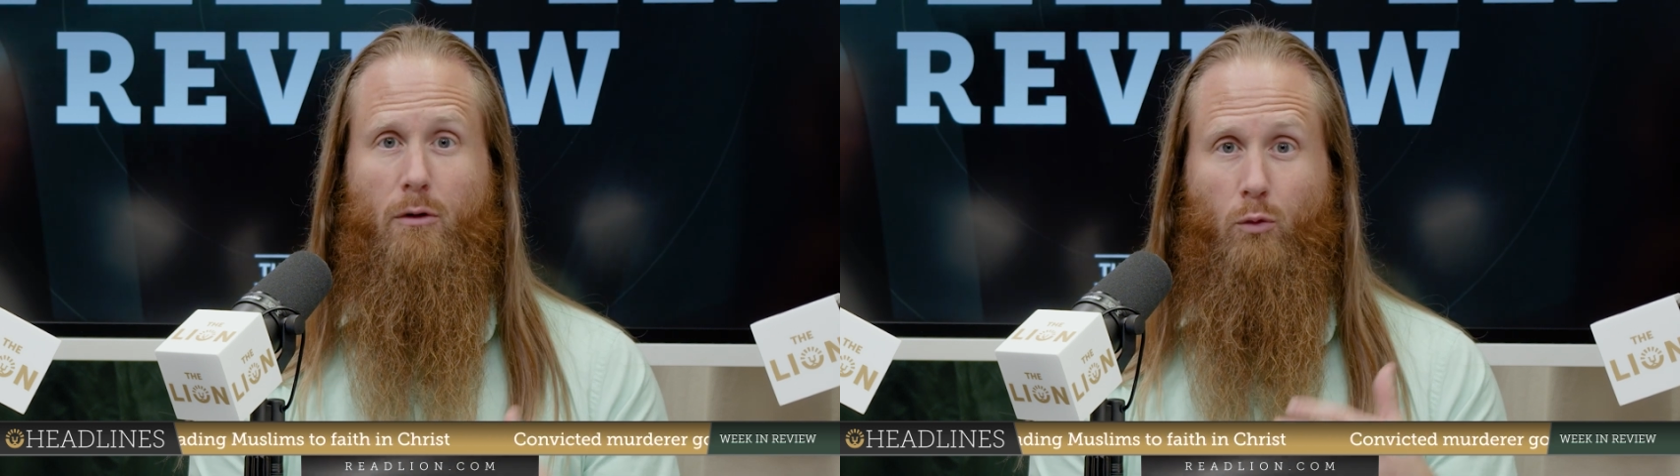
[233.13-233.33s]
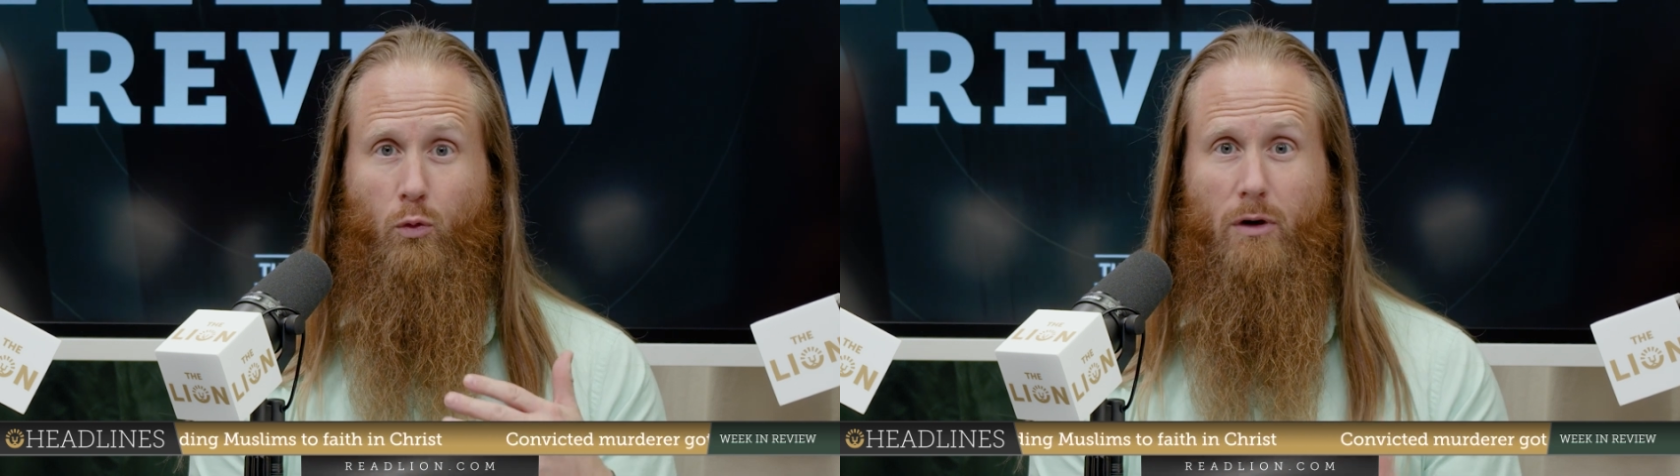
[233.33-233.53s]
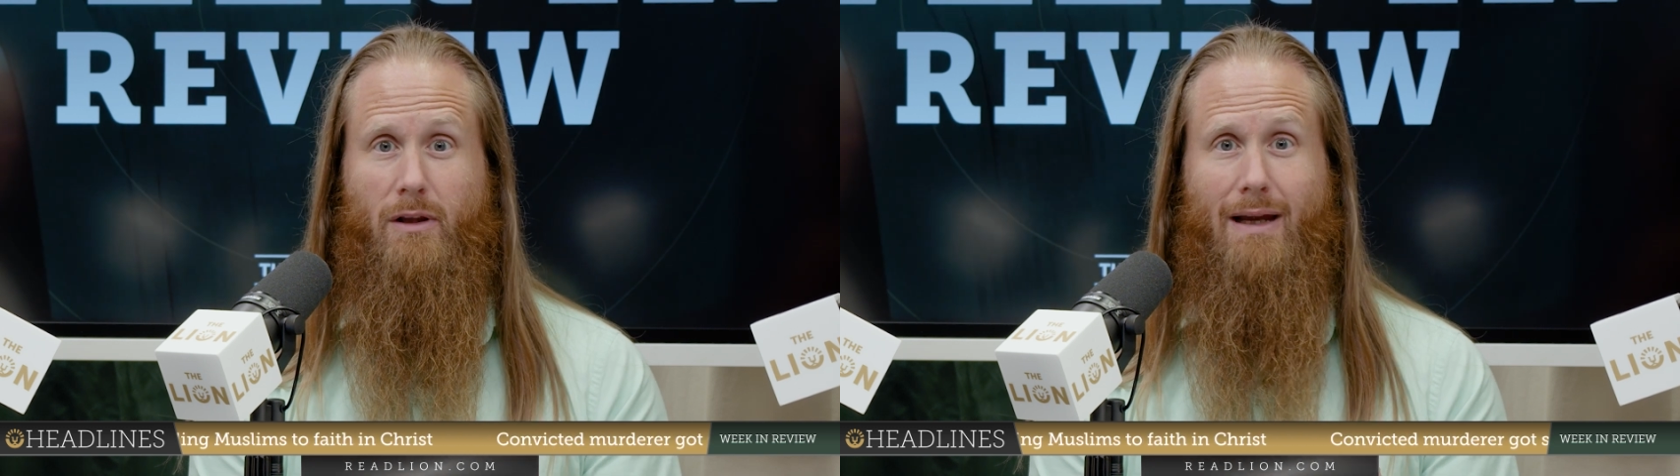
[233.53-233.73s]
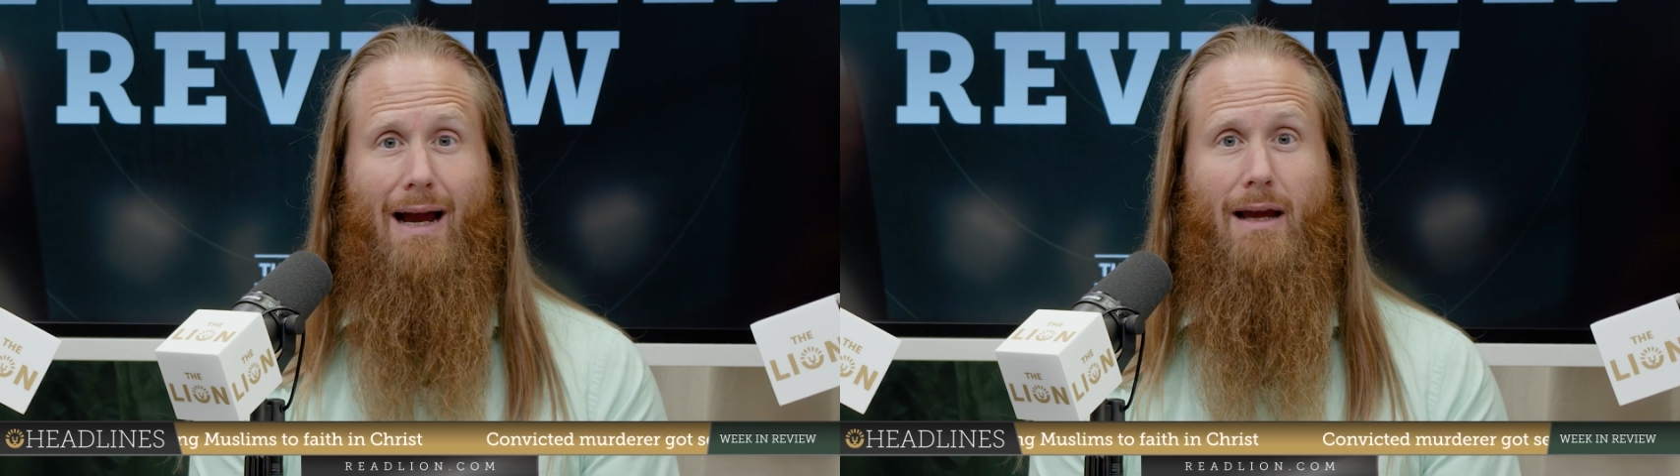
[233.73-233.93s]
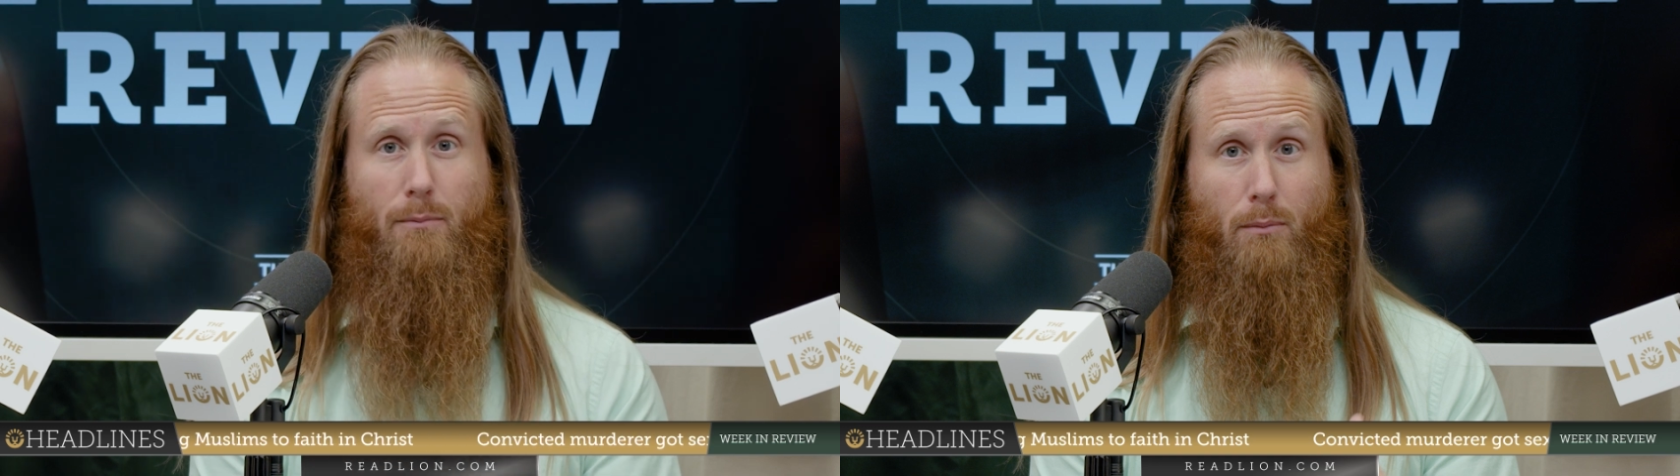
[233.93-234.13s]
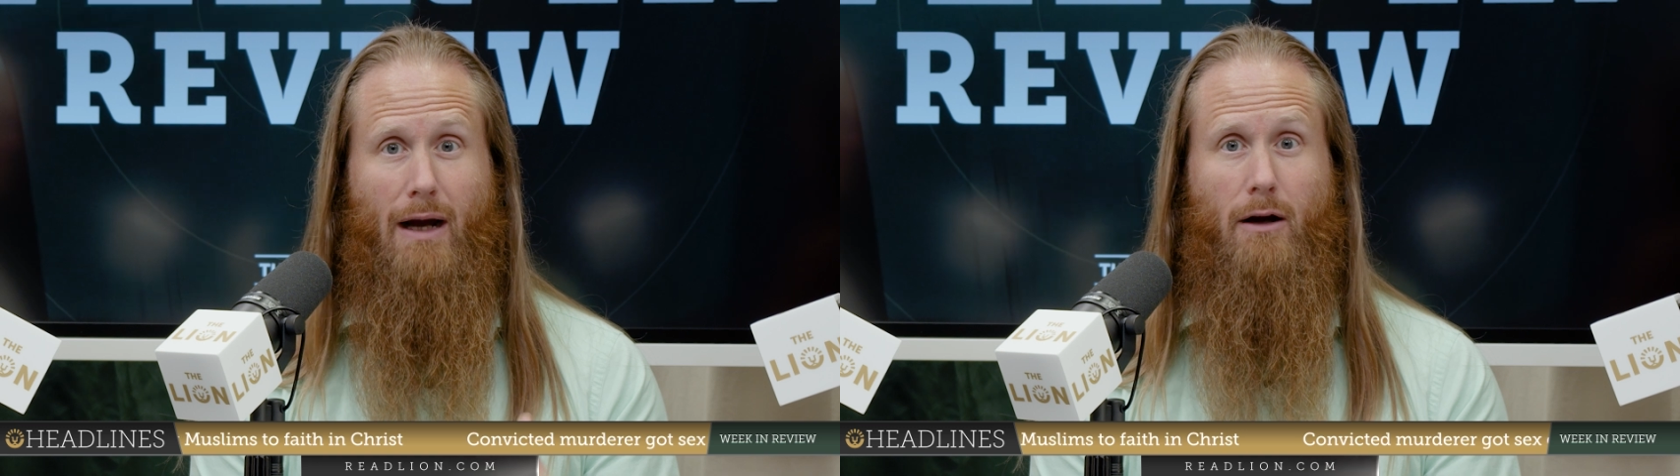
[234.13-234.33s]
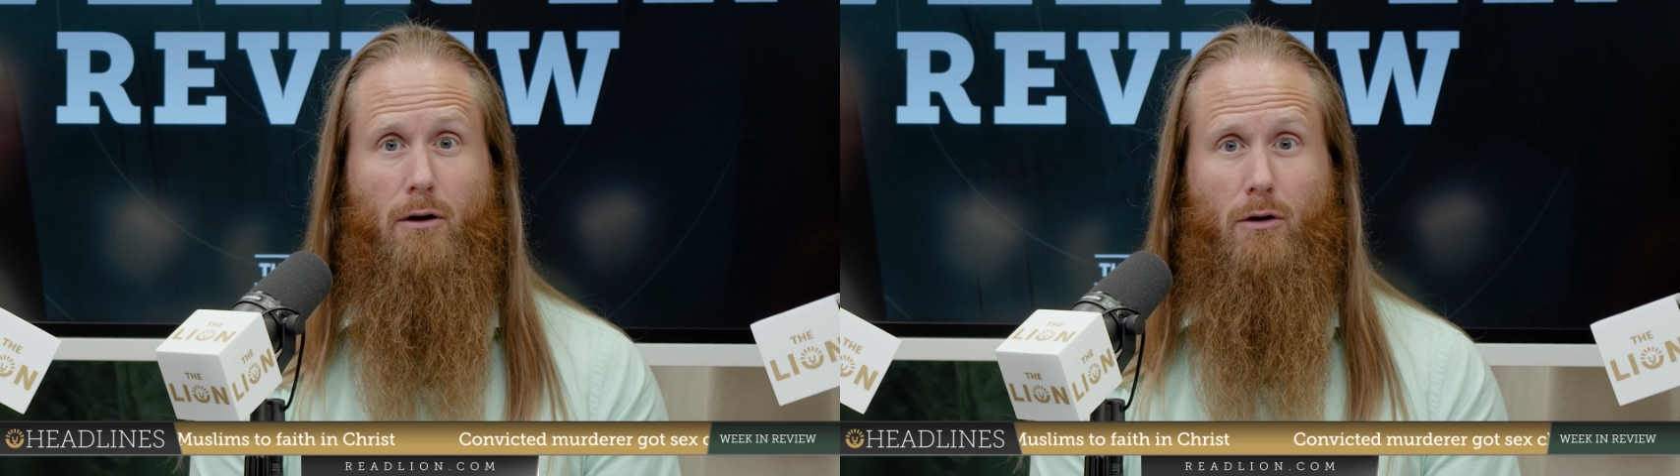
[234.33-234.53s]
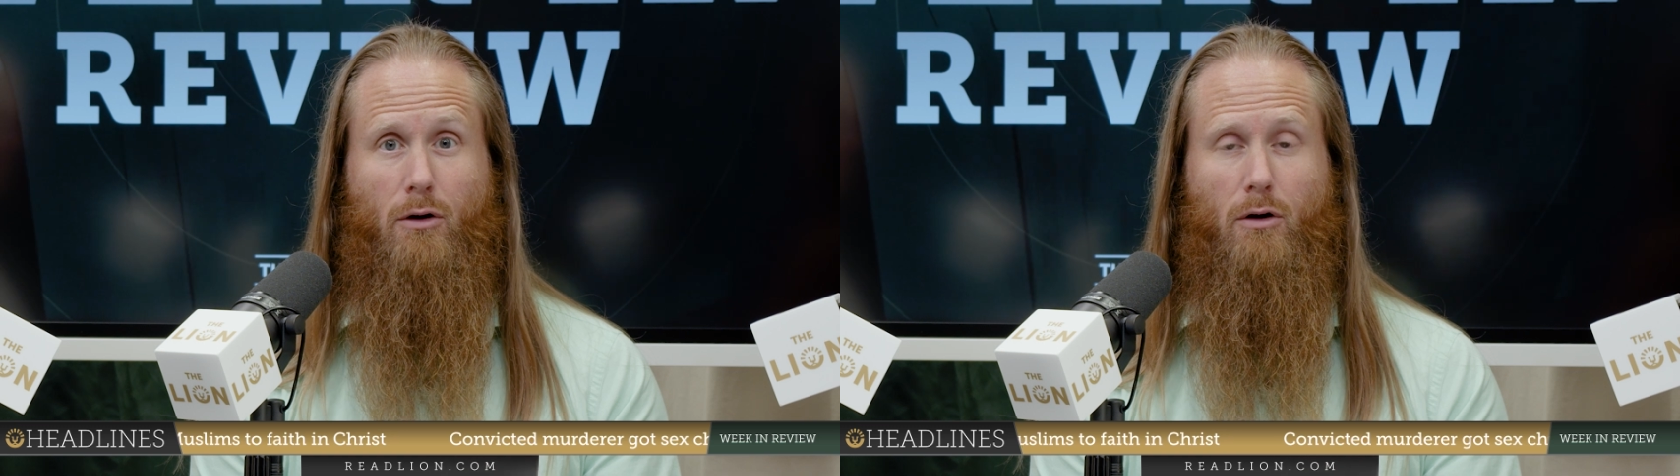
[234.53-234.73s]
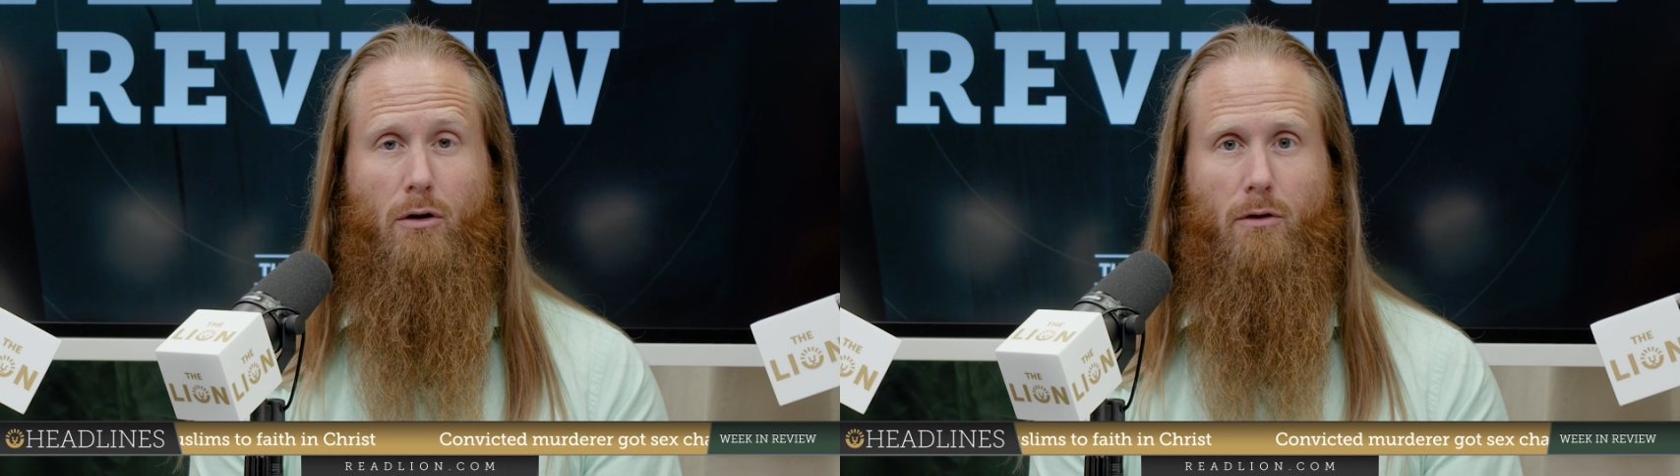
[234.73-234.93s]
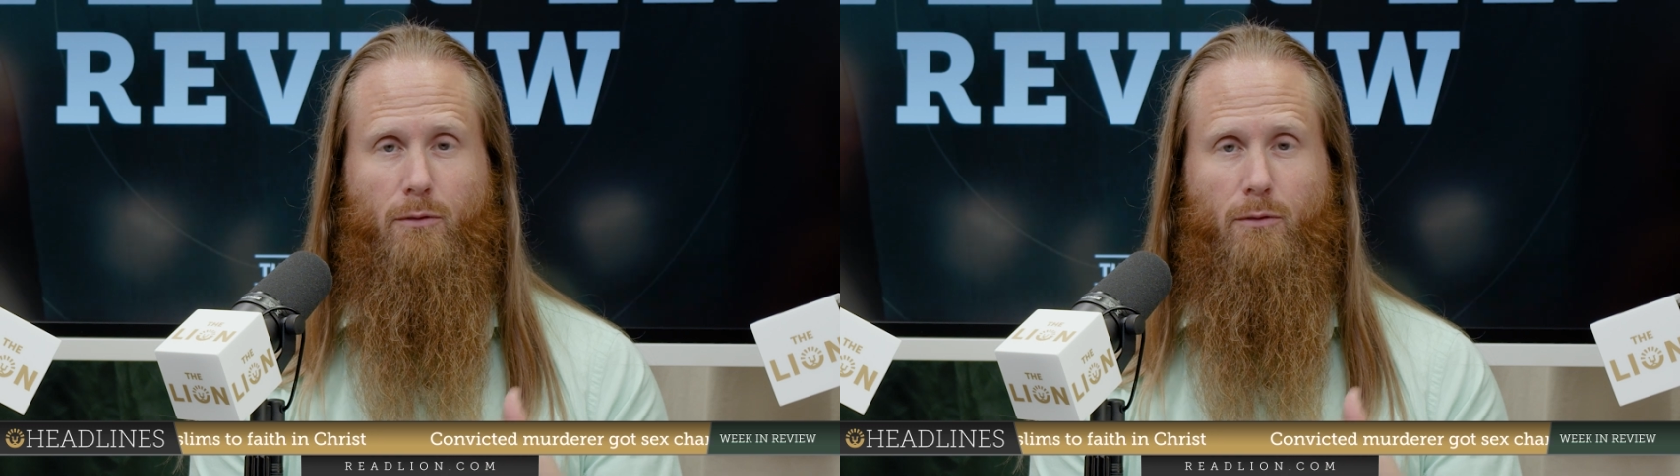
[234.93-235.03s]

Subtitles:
really, I admire her